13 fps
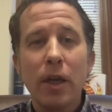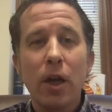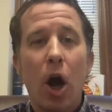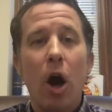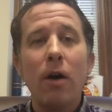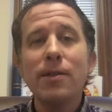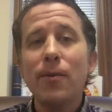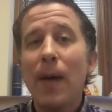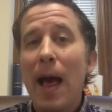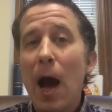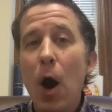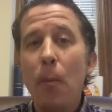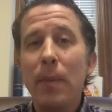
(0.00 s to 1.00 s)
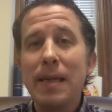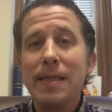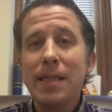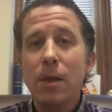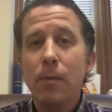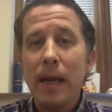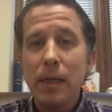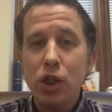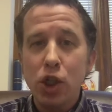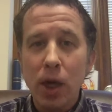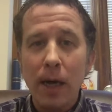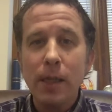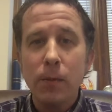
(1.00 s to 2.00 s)
can also help us to make
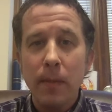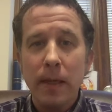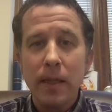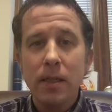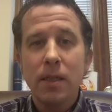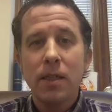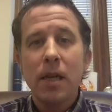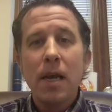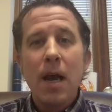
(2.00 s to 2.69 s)
judgments